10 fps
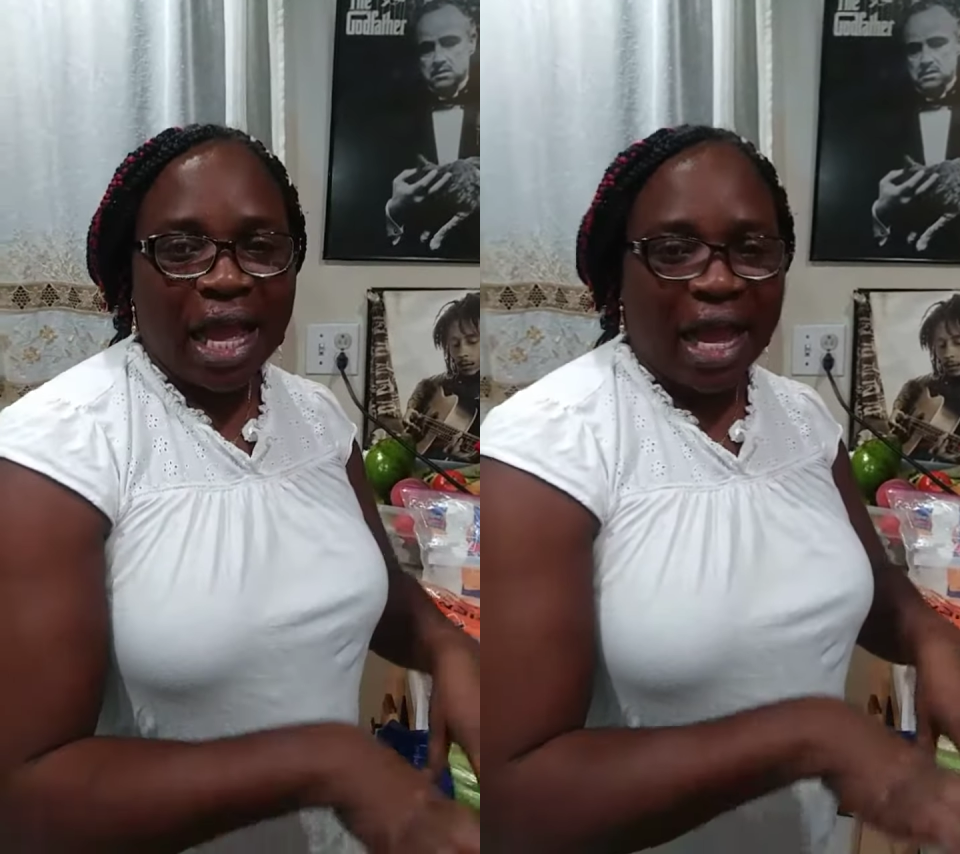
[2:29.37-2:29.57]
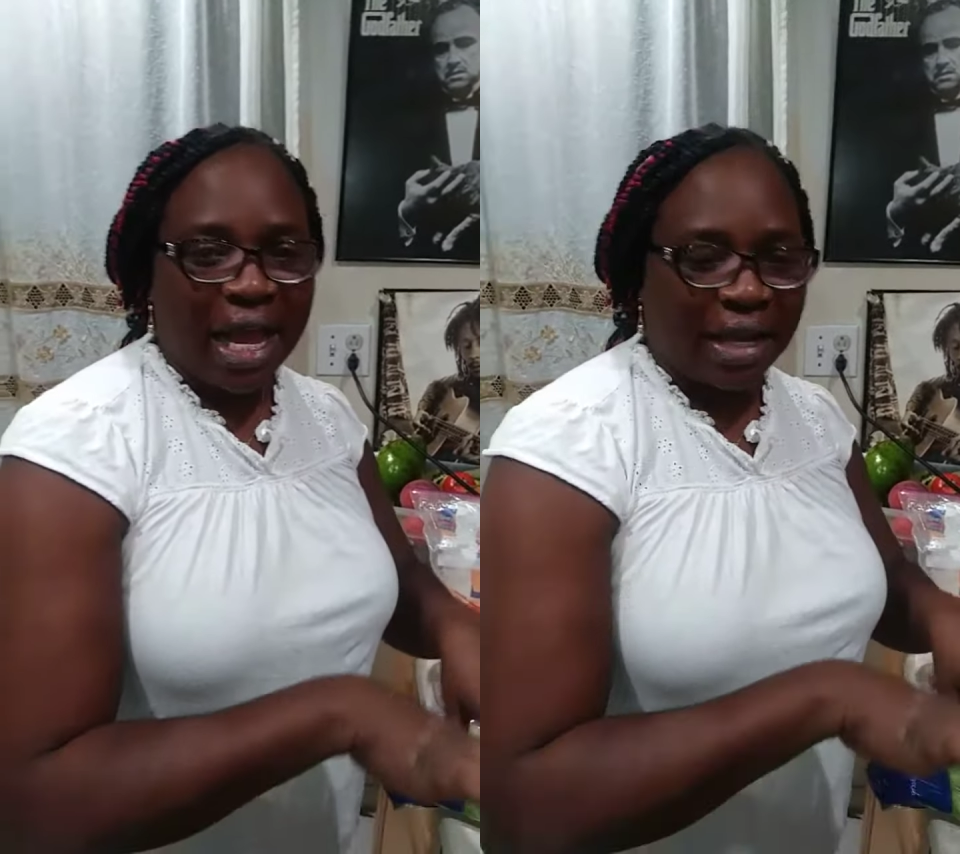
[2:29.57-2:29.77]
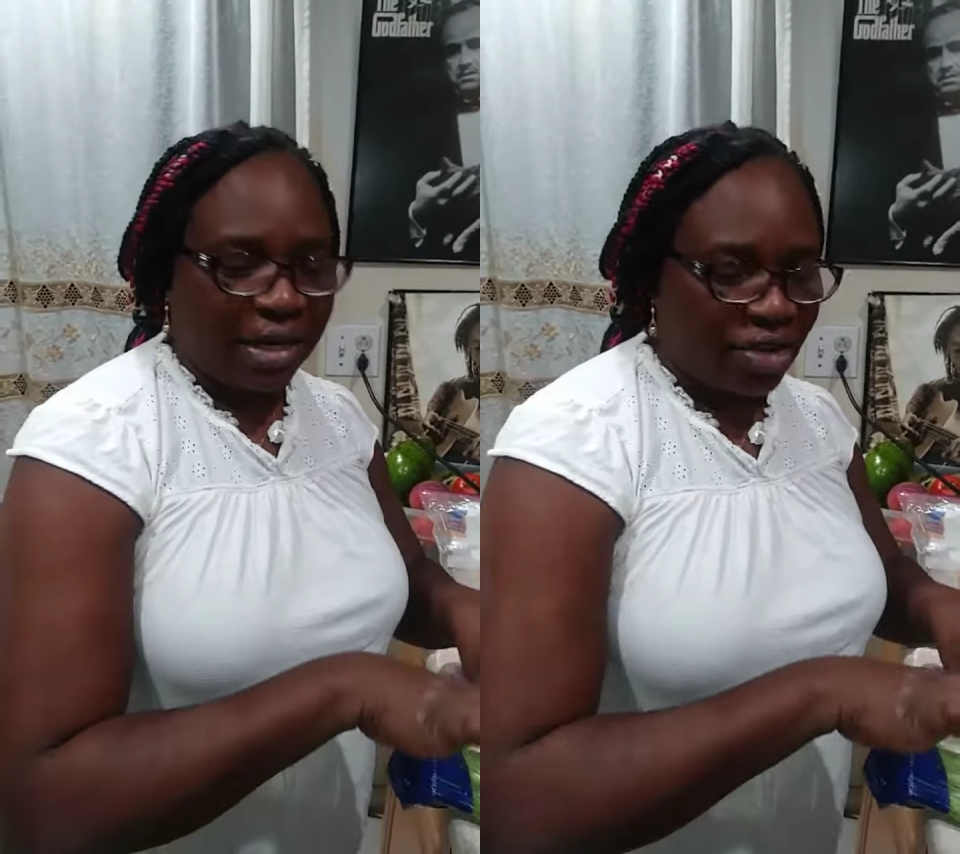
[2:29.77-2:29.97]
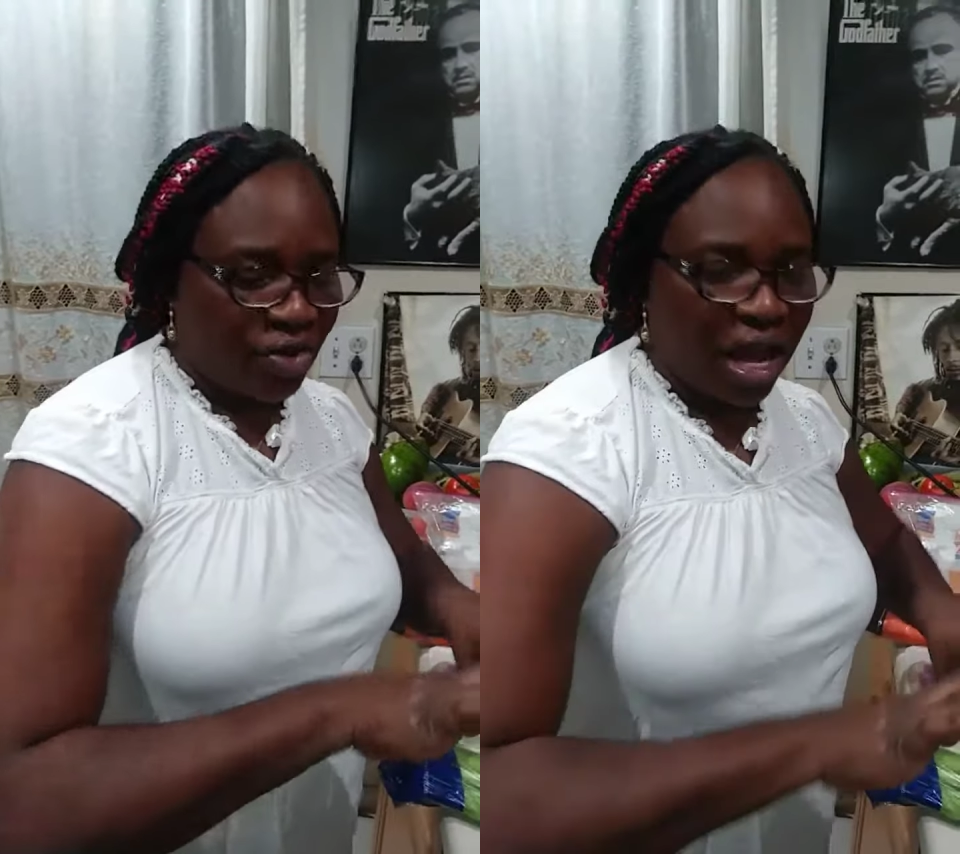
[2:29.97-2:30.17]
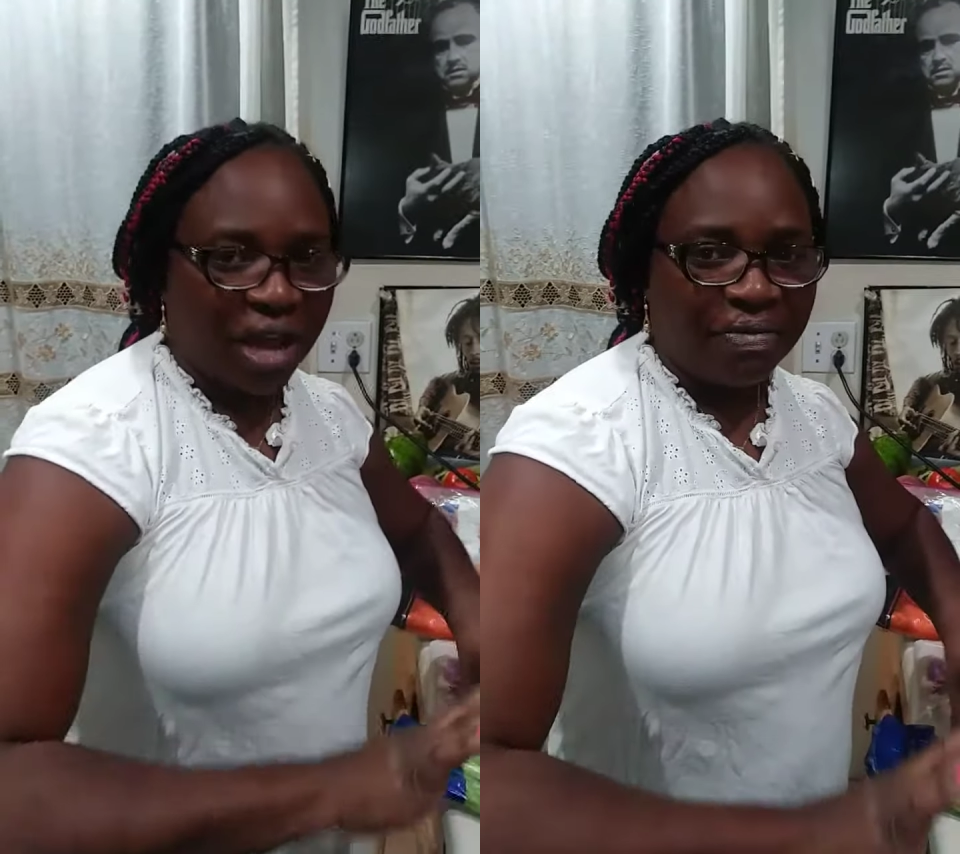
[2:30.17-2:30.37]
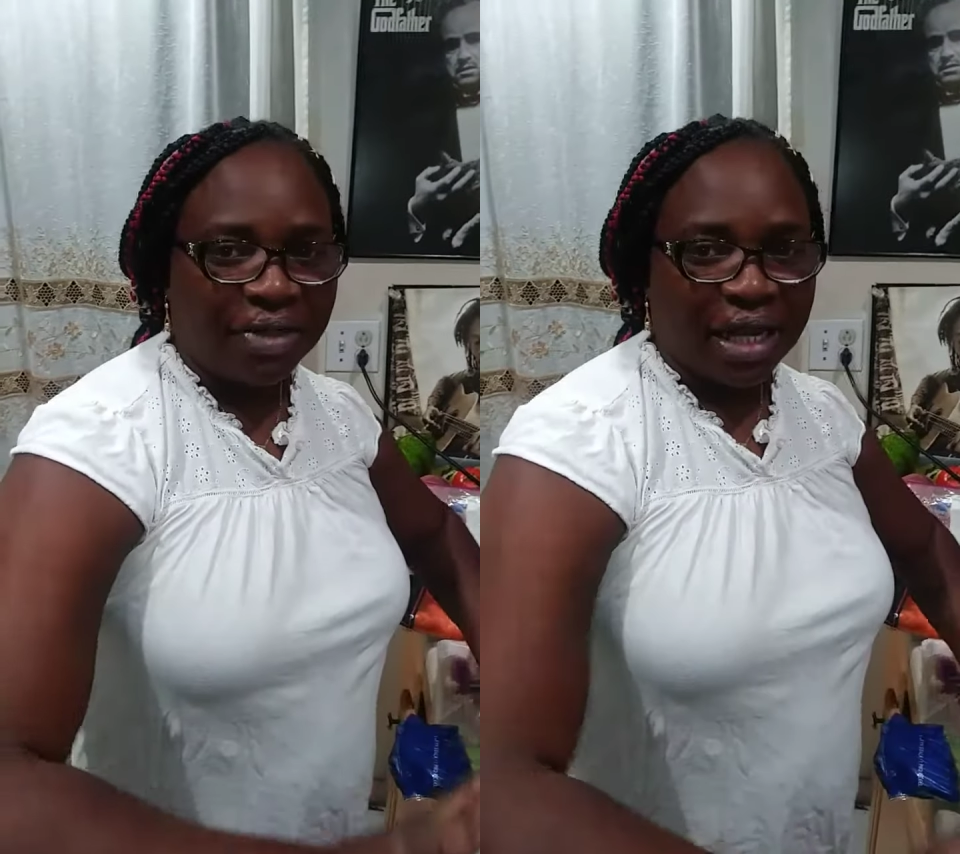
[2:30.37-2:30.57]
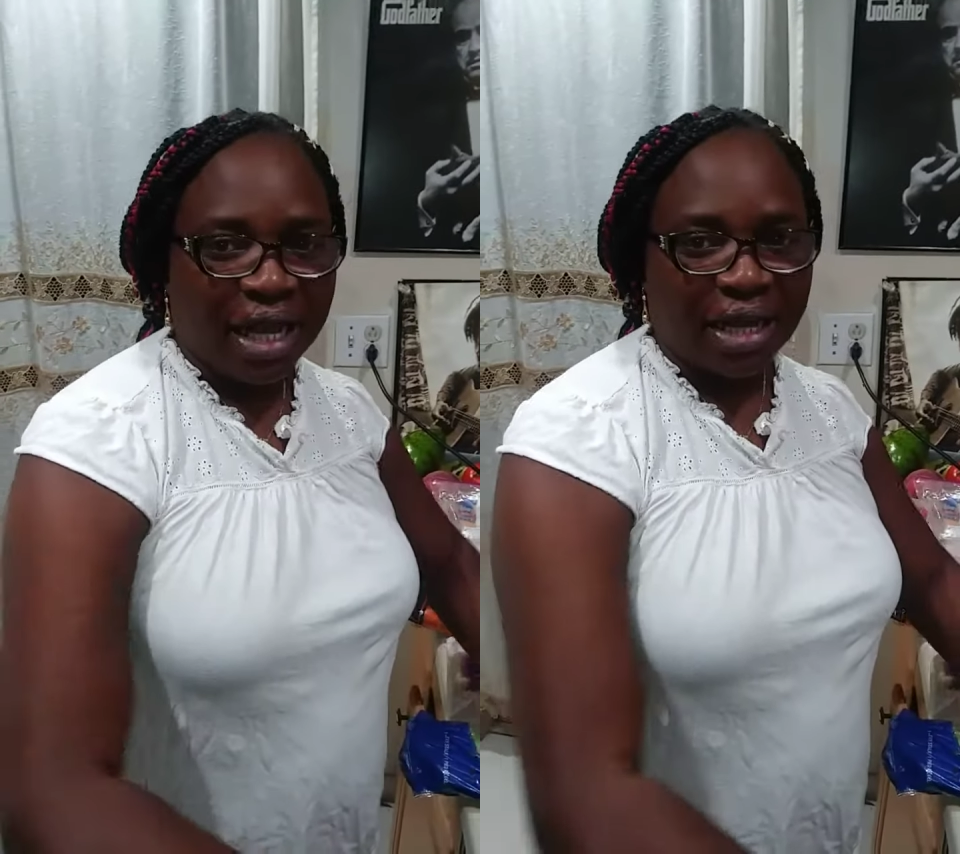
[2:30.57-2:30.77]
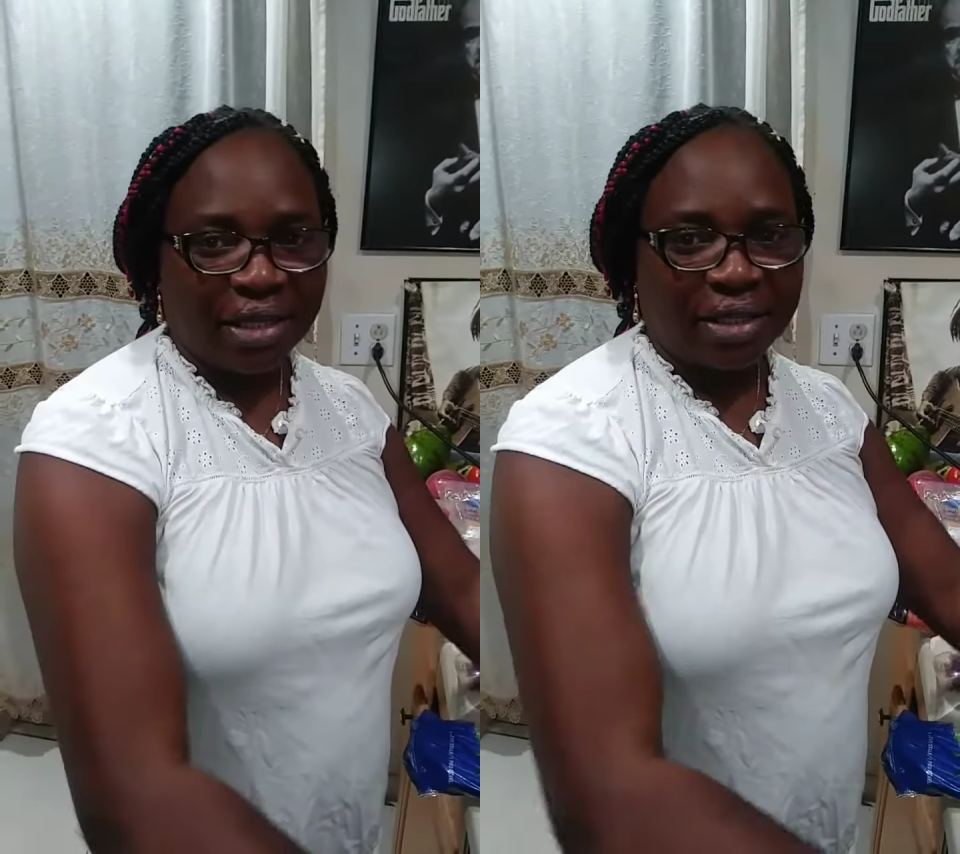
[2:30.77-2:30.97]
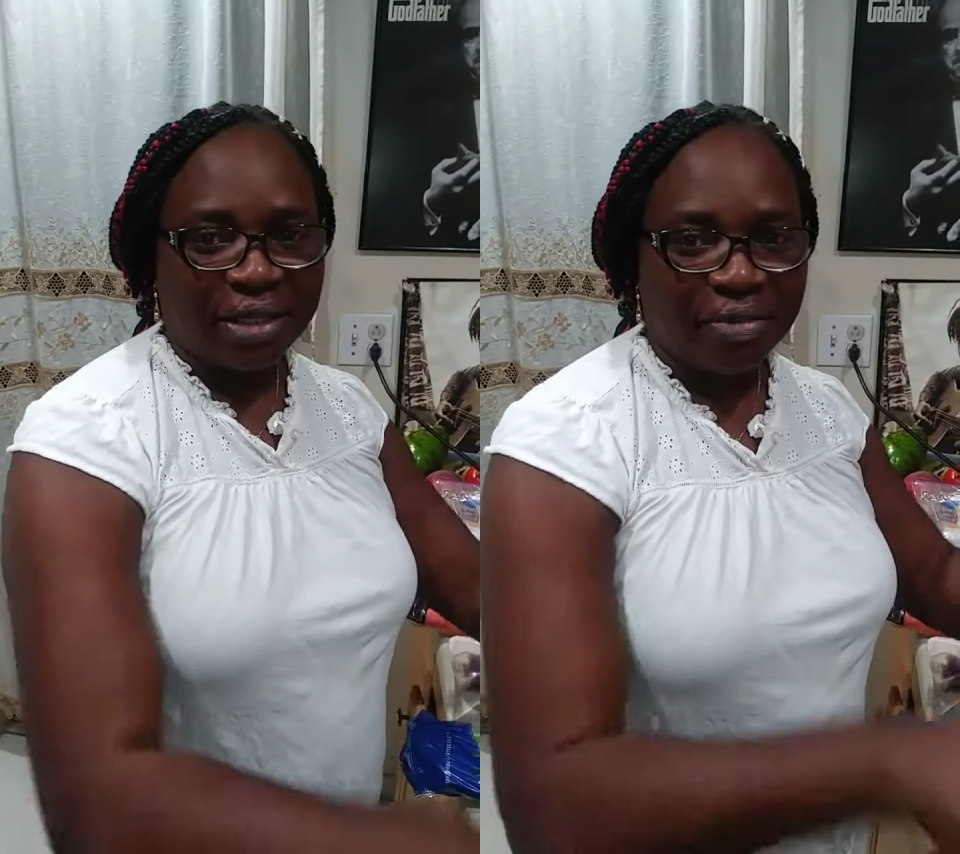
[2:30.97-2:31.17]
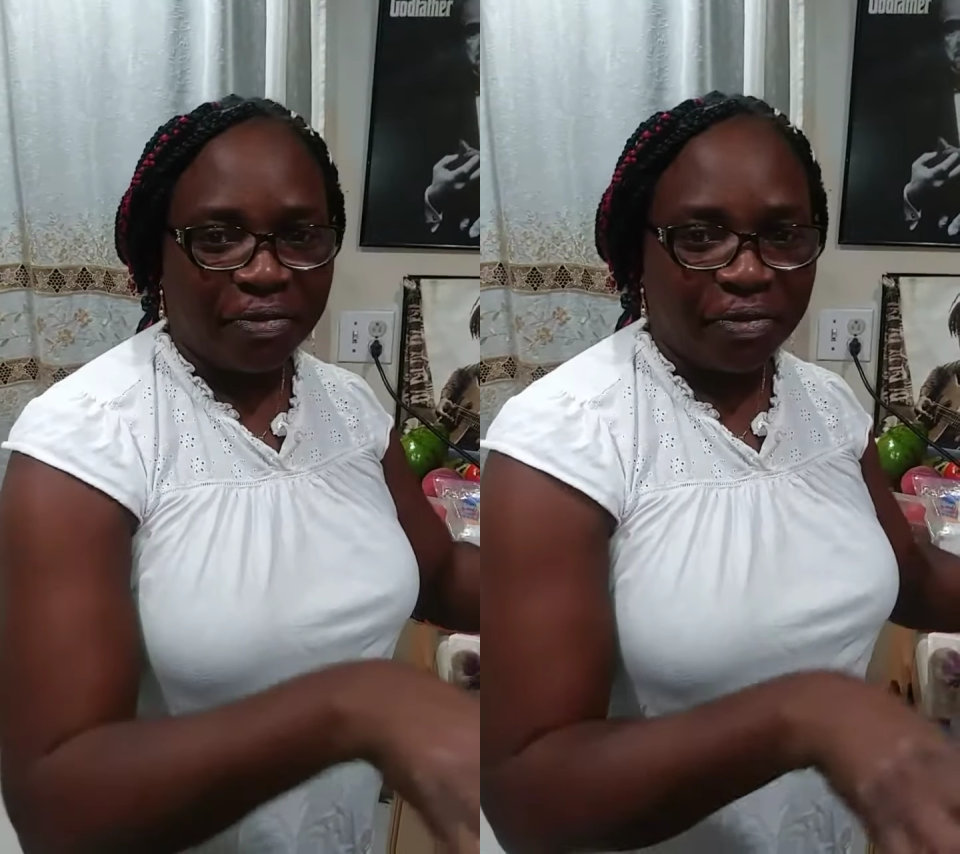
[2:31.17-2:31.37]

and you have nice